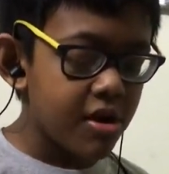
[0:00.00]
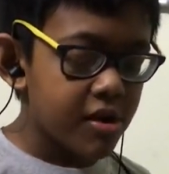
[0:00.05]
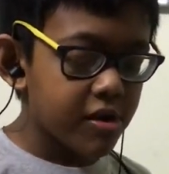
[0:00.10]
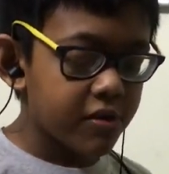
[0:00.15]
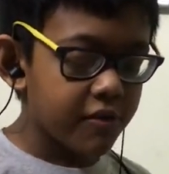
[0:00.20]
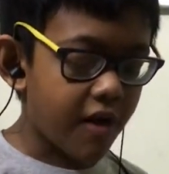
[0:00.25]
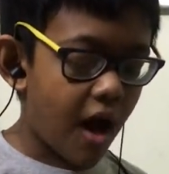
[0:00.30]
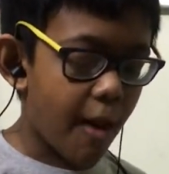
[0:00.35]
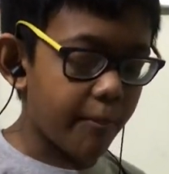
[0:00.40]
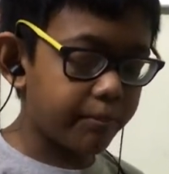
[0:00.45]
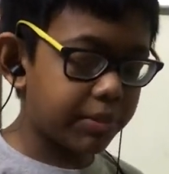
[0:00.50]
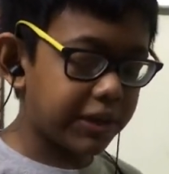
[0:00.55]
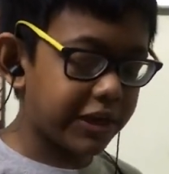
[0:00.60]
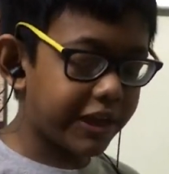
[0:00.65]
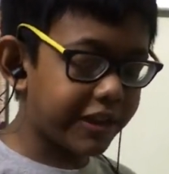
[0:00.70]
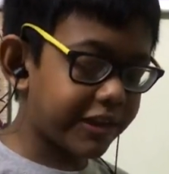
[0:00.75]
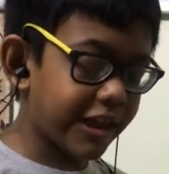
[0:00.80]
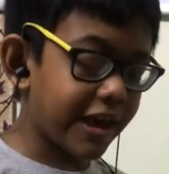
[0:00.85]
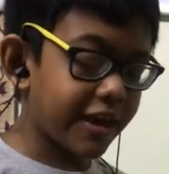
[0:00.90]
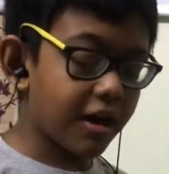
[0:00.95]

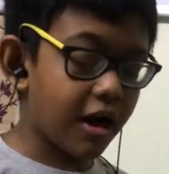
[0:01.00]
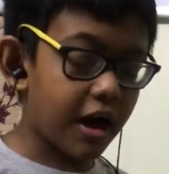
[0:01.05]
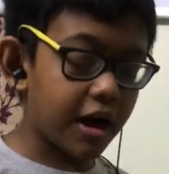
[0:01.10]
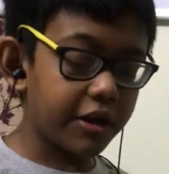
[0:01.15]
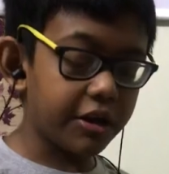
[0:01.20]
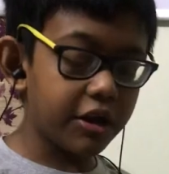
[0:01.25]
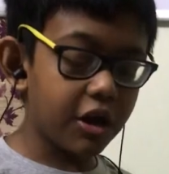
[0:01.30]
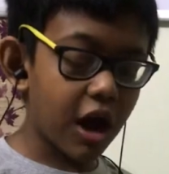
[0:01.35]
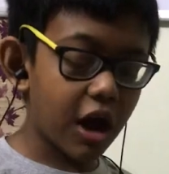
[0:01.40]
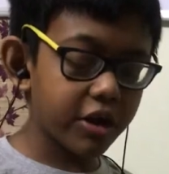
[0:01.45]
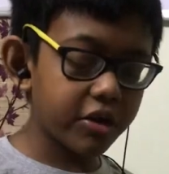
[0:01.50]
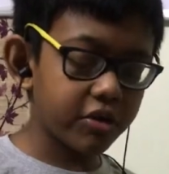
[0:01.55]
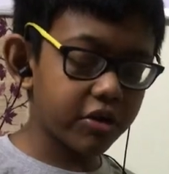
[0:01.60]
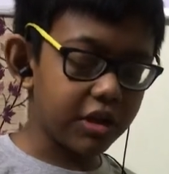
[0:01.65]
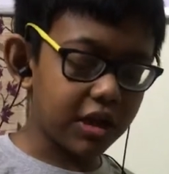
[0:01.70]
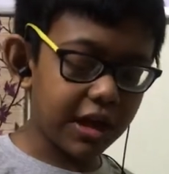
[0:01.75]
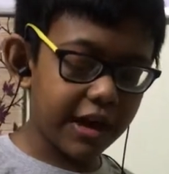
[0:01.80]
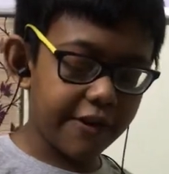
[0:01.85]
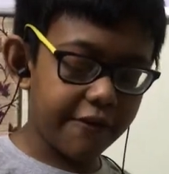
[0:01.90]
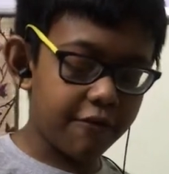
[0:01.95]
completing another
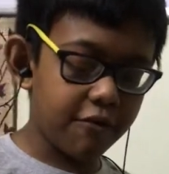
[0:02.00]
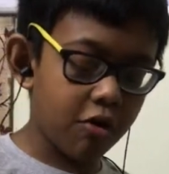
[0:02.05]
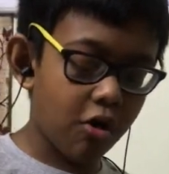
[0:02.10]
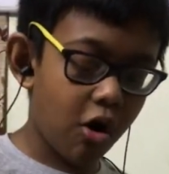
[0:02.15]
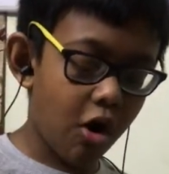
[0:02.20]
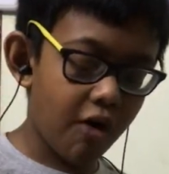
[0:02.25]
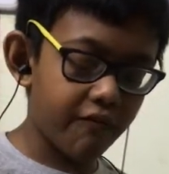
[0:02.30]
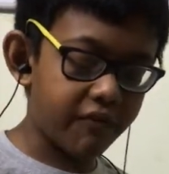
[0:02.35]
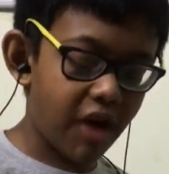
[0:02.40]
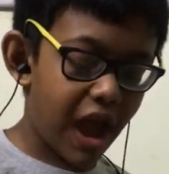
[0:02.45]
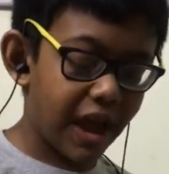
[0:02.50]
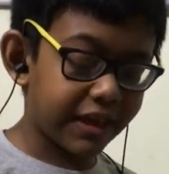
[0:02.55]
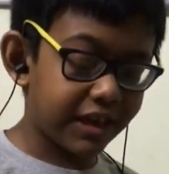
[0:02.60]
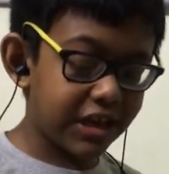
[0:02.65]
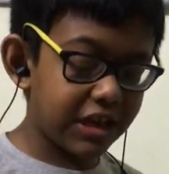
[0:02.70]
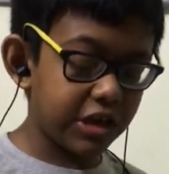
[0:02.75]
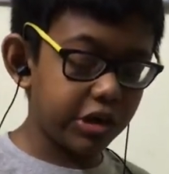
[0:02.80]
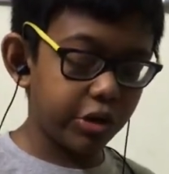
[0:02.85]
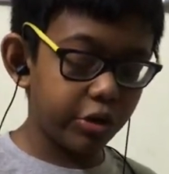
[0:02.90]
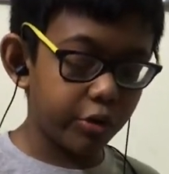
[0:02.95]
layer of our
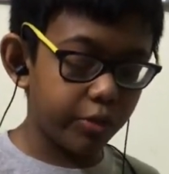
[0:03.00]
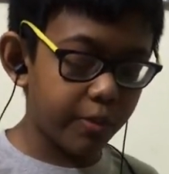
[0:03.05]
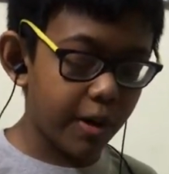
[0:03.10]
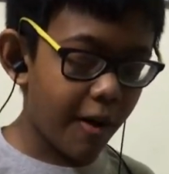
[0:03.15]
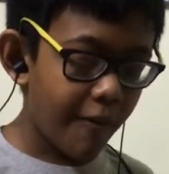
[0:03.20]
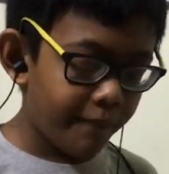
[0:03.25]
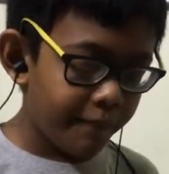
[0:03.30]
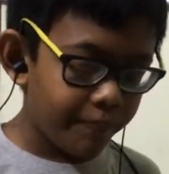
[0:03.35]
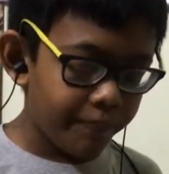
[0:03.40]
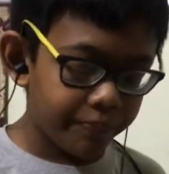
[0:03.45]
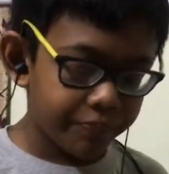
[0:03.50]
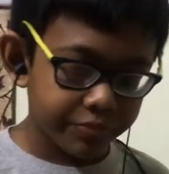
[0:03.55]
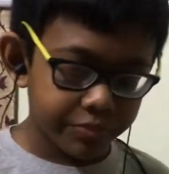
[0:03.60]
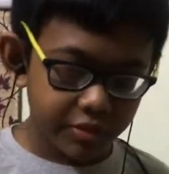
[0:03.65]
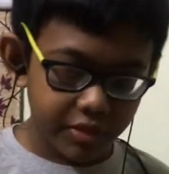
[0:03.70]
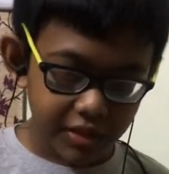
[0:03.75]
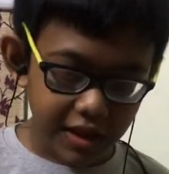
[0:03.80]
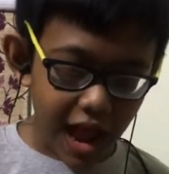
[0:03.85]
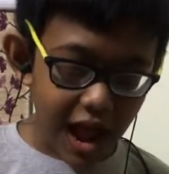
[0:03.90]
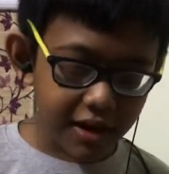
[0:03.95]
cube.
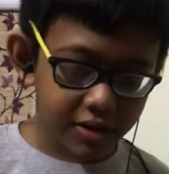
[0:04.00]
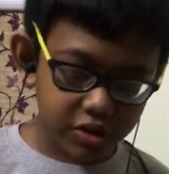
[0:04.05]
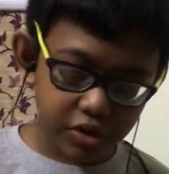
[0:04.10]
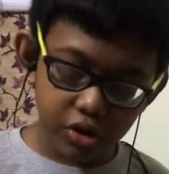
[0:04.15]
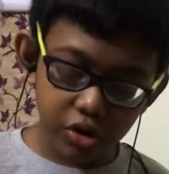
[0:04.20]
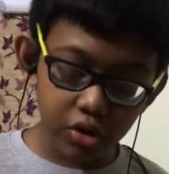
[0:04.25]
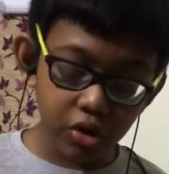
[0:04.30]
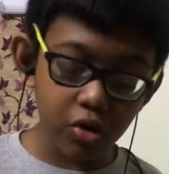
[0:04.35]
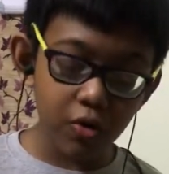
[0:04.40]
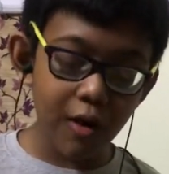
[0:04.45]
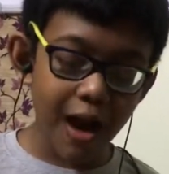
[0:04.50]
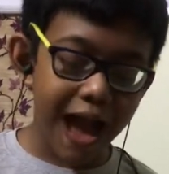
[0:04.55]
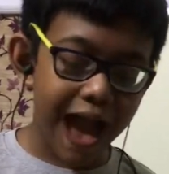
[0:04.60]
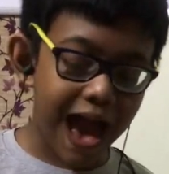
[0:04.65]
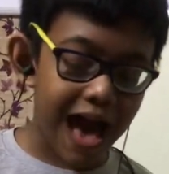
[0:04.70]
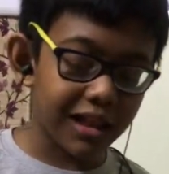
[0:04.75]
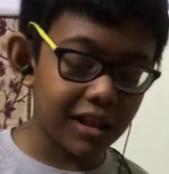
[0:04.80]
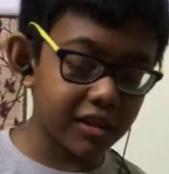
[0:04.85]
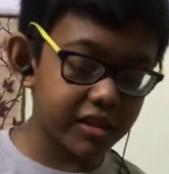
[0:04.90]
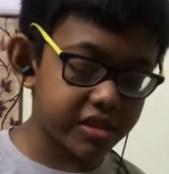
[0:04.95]
That 2
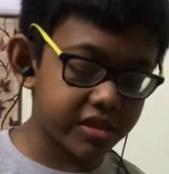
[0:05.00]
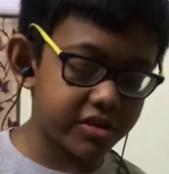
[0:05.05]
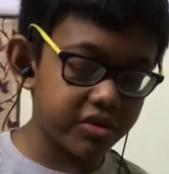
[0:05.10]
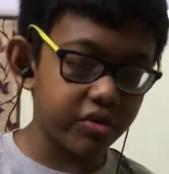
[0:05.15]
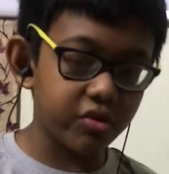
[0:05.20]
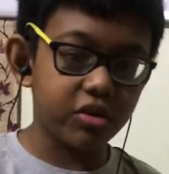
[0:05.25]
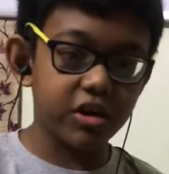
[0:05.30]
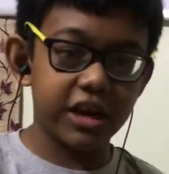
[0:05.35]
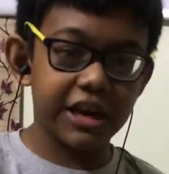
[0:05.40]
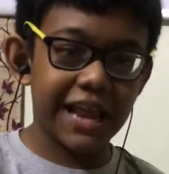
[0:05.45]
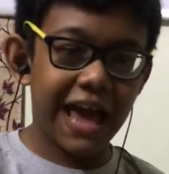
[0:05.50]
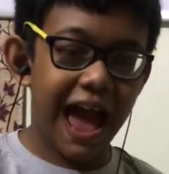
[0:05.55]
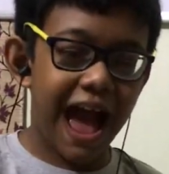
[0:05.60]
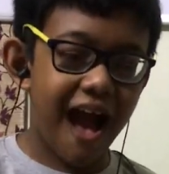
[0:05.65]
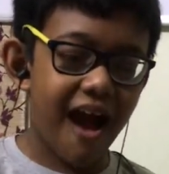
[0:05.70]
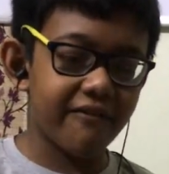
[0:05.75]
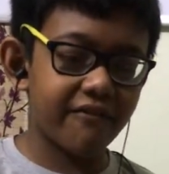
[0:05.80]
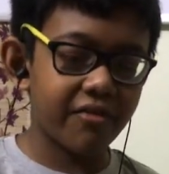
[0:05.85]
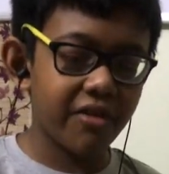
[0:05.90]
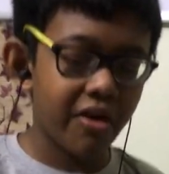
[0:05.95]
algs you could
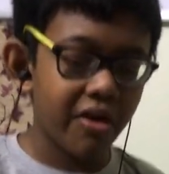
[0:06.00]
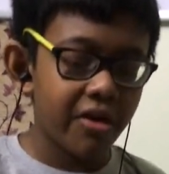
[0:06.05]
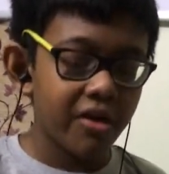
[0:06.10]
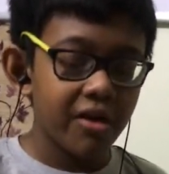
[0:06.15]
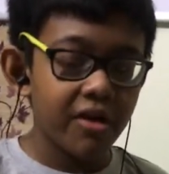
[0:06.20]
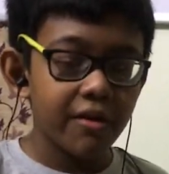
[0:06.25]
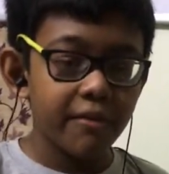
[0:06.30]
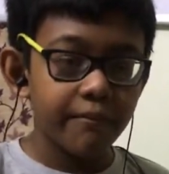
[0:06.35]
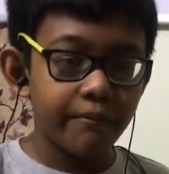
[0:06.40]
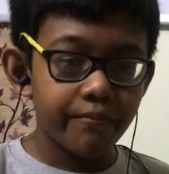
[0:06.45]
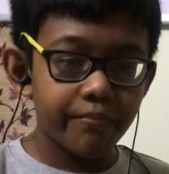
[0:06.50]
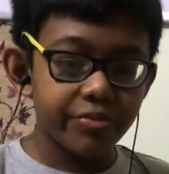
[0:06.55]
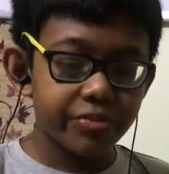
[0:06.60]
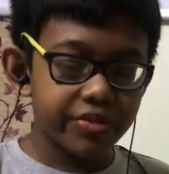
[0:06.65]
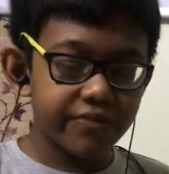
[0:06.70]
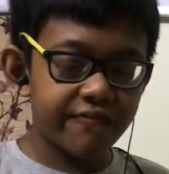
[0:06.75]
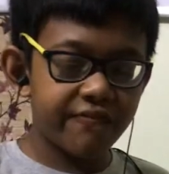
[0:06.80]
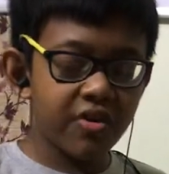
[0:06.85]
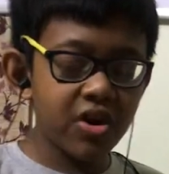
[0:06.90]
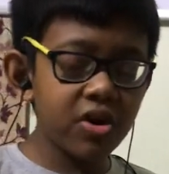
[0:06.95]
have.
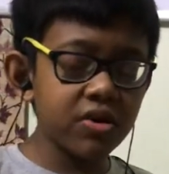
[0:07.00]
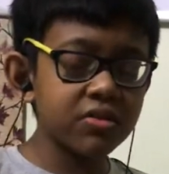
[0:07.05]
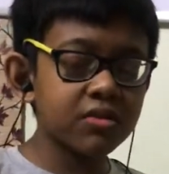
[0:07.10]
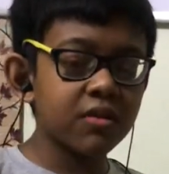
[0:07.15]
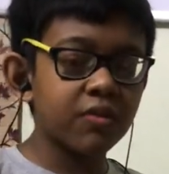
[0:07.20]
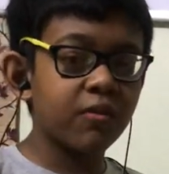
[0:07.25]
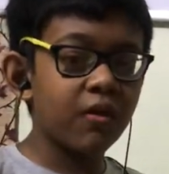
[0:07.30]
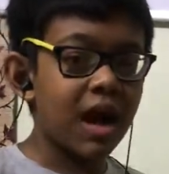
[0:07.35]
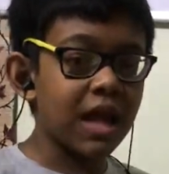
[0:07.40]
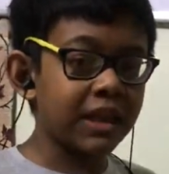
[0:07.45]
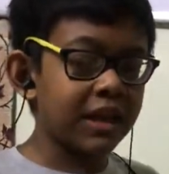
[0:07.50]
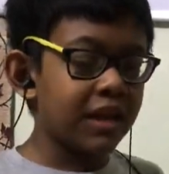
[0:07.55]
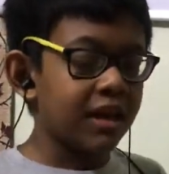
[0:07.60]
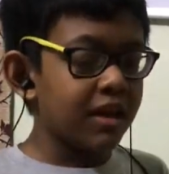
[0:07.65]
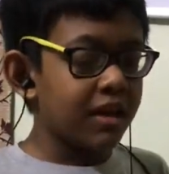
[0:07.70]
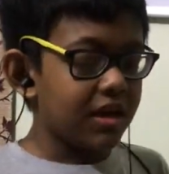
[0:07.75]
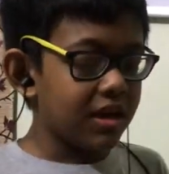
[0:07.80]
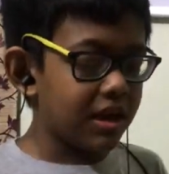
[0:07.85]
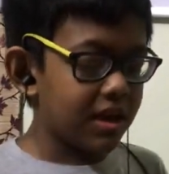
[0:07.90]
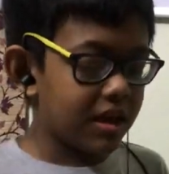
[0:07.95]
First one
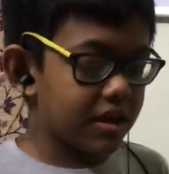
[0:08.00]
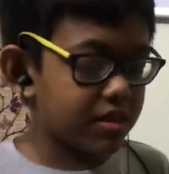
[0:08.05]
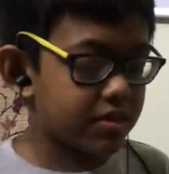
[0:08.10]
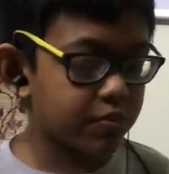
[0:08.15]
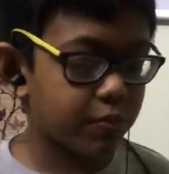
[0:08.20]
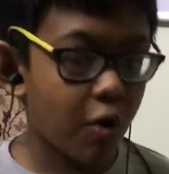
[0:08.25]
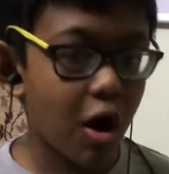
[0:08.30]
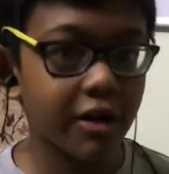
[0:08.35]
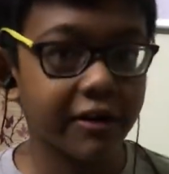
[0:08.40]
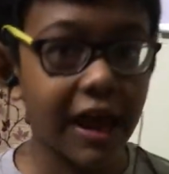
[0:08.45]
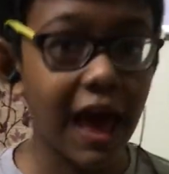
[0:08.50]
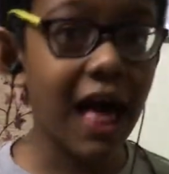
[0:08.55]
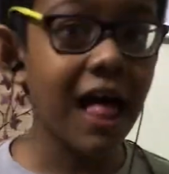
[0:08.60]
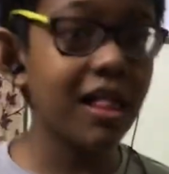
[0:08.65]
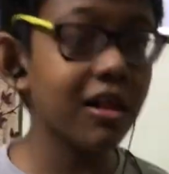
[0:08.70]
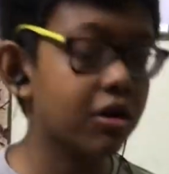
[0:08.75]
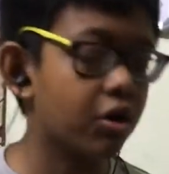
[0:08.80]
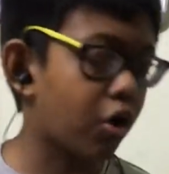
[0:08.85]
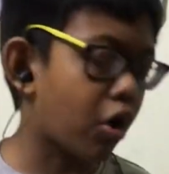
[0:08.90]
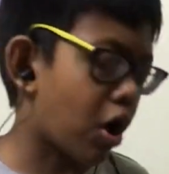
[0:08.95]
is what I'll
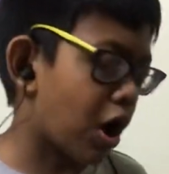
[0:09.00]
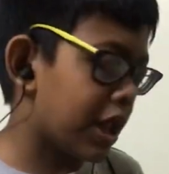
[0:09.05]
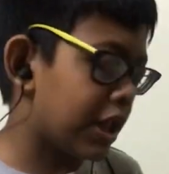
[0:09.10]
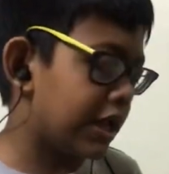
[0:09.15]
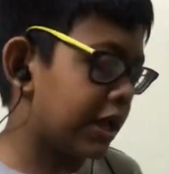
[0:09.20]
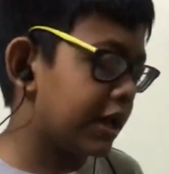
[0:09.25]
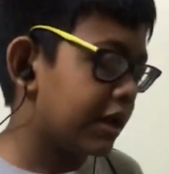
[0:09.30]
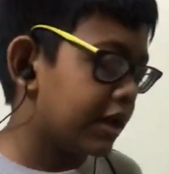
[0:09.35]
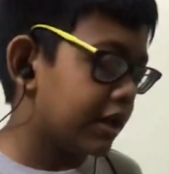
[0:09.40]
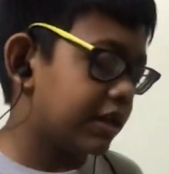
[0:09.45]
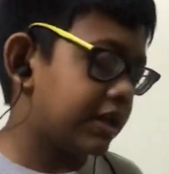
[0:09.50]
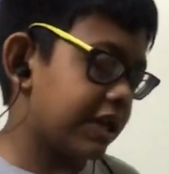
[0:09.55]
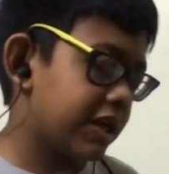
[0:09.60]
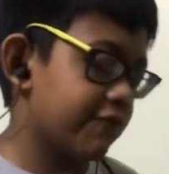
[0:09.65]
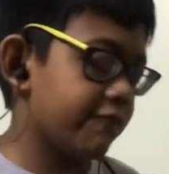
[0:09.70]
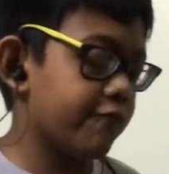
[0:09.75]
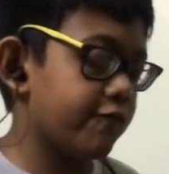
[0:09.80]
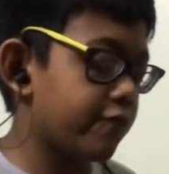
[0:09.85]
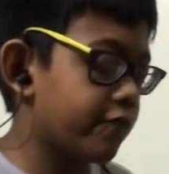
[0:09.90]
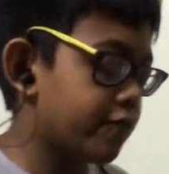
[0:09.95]
call the
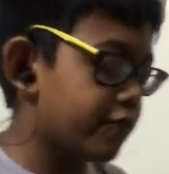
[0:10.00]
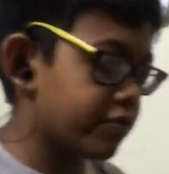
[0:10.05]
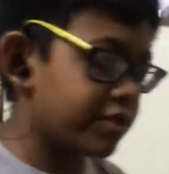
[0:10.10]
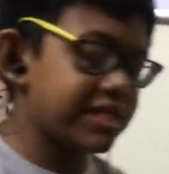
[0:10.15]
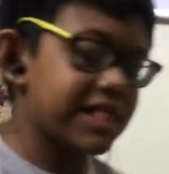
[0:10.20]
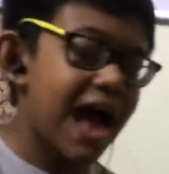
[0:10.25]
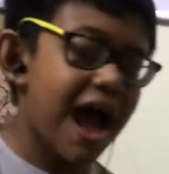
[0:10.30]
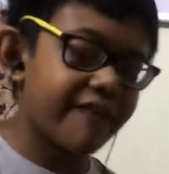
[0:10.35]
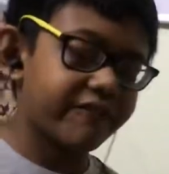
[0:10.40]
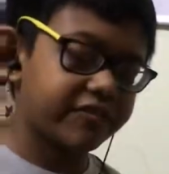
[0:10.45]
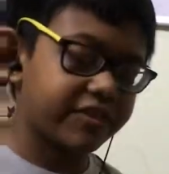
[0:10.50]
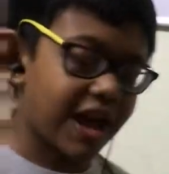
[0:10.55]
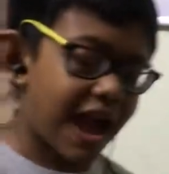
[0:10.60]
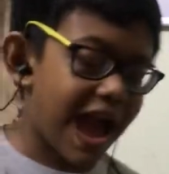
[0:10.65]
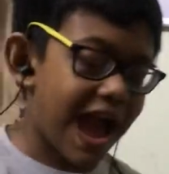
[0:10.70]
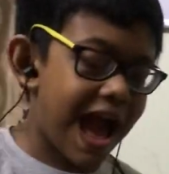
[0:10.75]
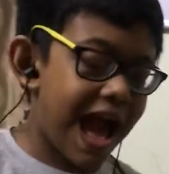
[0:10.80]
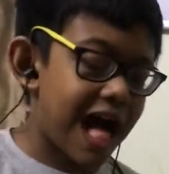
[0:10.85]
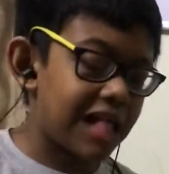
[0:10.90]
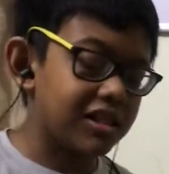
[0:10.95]
left
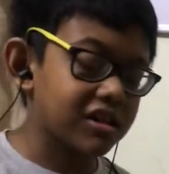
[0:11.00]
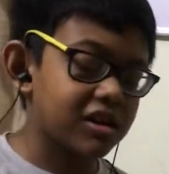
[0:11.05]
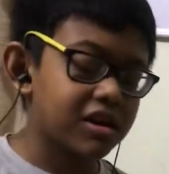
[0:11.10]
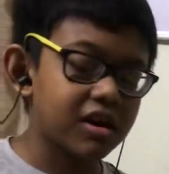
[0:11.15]
alg